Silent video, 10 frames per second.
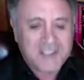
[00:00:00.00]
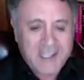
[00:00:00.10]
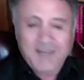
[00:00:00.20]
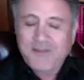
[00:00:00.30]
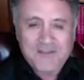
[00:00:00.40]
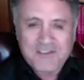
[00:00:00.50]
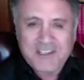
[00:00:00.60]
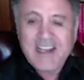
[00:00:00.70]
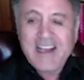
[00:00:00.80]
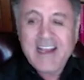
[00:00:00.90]
thing I've ever
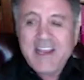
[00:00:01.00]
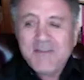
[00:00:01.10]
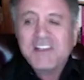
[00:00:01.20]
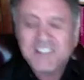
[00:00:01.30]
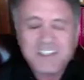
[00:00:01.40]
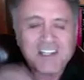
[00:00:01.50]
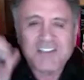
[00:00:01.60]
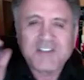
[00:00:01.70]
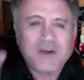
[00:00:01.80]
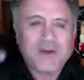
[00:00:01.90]
seen. Even as senior
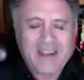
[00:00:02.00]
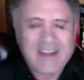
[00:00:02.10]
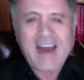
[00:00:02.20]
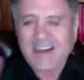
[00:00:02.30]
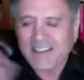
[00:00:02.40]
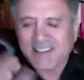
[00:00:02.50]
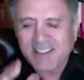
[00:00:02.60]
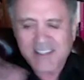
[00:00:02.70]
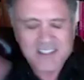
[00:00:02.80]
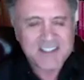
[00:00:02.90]
result, I got it. I said,
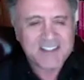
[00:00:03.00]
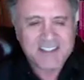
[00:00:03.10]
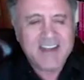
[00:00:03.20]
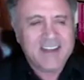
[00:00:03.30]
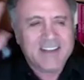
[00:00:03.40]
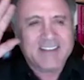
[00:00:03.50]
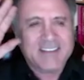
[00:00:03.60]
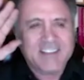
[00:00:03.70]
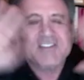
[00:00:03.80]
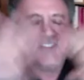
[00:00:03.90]
this is,
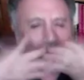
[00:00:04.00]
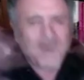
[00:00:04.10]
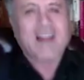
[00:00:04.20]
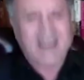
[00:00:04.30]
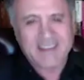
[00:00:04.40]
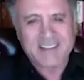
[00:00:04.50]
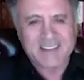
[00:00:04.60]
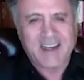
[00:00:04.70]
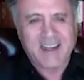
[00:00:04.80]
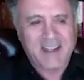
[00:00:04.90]
there's no one like this
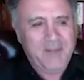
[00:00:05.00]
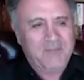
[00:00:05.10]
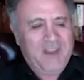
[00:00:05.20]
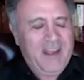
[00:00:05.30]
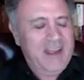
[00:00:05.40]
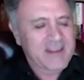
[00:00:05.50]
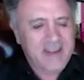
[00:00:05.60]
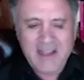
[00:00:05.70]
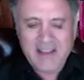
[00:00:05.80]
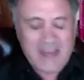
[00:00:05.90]
guy.
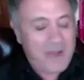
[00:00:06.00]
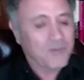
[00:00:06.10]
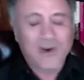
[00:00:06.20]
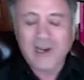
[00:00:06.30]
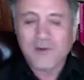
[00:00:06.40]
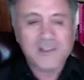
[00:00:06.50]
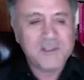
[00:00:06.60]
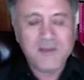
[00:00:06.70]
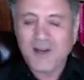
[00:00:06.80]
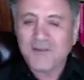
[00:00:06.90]
And at that point, I wanted to
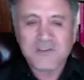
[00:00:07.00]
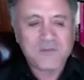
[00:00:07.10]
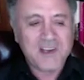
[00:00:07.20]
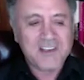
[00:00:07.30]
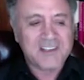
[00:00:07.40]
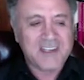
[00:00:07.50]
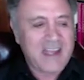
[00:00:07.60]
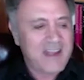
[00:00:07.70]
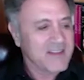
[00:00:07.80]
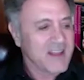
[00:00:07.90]
be Elvis Presley.
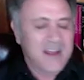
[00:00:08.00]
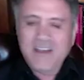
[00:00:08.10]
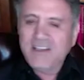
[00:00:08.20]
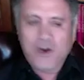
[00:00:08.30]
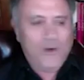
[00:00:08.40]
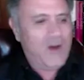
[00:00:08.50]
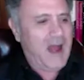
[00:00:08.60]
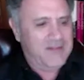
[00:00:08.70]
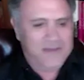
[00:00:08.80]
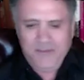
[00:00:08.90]
And, you know,
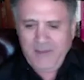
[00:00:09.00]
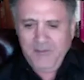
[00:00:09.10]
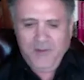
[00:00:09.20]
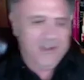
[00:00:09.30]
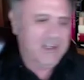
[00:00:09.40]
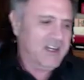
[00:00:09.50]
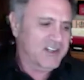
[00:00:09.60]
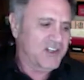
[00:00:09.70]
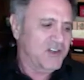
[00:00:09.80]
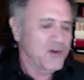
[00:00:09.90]
I, then my mother got
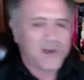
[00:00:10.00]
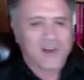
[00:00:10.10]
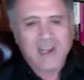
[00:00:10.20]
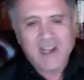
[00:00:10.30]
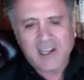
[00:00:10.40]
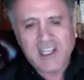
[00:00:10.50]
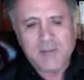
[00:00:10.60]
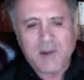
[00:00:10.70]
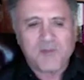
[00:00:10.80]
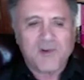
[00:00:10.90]
us a ukulele.
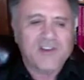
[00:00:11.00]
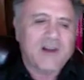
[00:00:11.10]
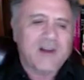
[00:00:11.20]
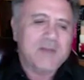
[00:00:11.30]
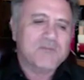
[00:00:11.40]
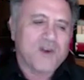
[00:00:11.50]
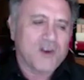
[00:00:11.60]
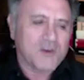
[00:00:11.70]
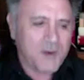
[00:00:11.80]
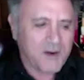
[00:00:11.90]
My brother and I broke
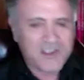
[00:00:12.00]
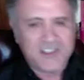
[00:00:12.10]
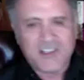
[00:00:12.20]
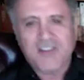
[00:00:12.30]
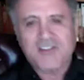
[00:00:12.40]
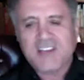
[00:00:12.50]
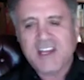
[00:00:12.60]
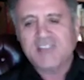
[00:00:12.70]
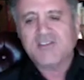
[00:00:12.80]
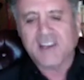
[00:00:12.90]
them over each other's
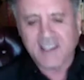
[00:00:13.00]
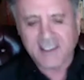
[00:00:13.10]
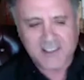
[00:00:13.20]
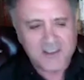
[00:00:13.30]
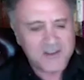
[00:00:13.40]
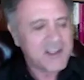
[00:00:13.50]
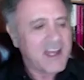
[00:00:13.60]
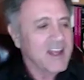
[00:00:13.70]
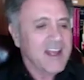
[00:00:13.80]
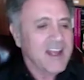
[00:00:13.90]
heads, so I didn't get to use
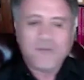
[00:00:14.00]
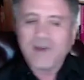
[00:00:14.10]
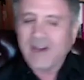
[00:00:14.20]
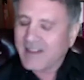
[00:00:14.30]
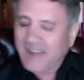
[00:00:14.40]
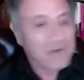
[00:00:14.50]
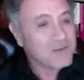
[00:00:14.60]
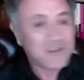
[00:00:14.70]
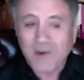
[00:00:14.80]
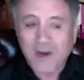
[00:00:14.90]
that. But that
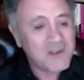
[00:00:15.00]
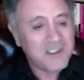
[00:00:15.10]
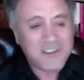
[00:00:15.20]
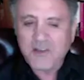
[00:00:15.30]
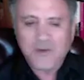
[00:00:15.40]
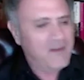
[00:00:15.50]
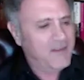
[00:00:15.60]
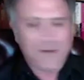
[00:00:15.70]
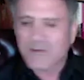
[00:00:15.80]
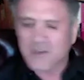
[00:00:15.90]
was what I wanted to do. If
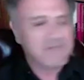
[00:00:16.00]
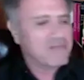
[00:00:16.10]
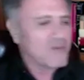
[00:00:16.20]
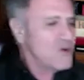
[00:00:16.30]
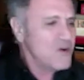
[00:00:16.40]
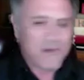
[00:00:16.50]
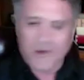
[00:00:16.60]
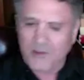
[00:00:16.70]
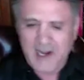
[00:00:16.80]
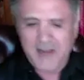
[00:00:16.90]
there was a broom
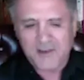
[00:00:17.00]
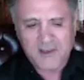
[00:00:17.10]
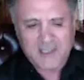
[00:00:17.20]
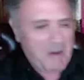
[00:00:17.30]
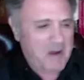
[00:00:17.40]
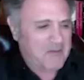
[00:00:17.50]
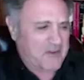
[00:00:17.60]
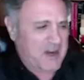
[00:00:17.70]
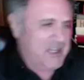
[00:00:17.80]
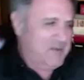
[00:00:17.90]
or whatever, come on,
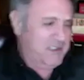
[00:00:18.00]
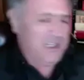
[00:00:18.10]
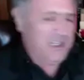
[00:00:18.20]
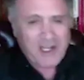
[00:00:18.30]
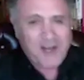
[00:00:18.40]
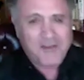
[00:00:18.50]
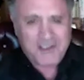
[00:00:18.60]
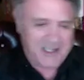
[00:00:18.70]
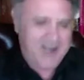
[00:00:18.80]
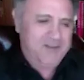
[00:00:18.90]
Frank, imitate
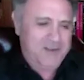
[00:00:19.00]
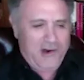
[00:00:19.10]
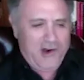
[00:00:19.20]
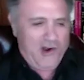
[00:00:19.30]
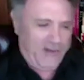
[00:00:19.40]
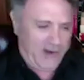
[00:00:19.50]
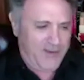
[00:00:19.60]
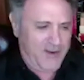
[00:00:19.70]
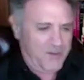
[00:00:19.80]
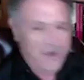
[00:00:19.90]
Elvis. And I'm there, thank you
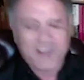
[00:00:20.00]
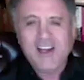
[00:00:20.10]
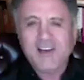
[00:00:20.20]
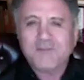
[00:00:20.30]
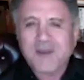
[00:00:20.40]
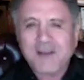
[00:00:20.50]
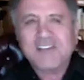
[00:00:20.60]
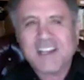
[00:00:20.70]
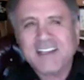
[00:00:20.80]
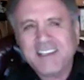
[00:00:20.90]
very much. But I was
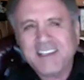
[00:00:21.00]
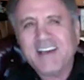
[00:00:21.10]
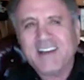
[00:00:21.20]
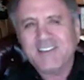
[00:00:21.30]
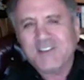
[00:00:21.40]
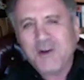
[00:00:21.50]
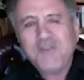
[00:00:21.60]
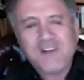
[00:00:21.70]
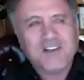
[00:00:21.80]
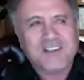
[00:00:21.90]
like a kid, a
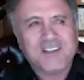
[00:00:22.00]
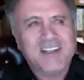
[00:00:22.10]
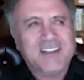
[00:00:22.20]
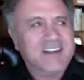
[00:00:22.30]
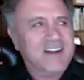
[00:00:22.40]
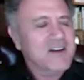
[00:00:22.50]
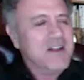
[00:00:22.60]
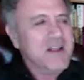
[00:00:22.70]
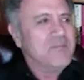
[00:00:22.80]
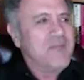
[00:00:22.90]
goofy little kid, you know?
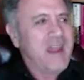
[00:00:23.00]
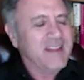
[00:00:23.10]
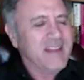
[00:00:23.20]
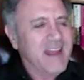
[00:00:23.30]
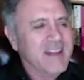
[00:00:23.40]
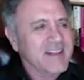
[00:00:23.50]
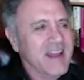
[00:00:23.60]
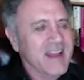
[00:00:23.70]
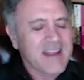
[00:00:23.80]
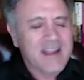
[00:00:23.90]
And, and,
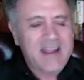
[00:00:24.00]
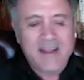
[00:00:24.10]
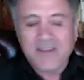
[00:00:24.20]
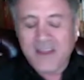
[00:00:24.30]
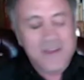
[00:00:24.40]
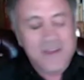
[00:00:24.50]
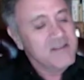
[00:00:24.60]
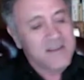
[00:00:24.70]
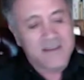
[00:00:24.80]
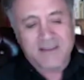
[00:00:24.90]
and
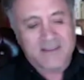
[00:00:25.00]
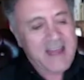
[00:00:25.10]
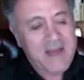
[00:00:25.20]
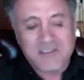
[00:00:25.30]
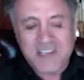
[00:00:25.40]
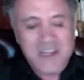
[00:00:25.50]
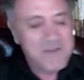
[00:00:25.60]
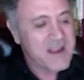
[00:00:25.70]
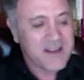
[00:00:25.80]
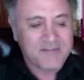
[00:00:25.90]
then that was
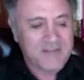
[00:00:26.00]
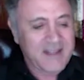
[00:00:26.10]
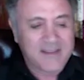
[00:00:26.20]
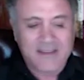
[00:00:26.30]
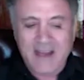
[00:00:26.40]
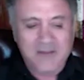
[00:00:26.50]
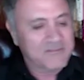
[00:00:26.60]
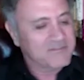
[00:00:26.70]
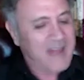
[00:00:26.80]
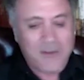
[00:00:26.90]
it, man. And that
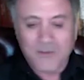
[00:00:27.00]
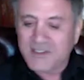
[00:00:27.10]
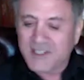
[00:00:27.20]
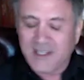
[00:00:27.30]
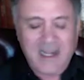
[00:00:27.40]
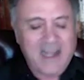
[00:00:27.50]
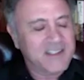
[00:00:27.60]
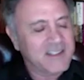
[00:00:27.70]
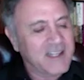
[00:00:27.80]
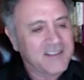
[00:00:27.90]
that was it. I
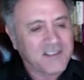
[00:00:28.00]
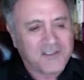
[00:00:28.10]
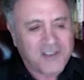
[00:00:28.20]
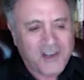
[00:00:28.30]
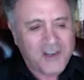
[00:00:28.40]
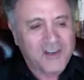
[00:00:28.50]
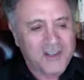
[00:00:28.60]
did not deter.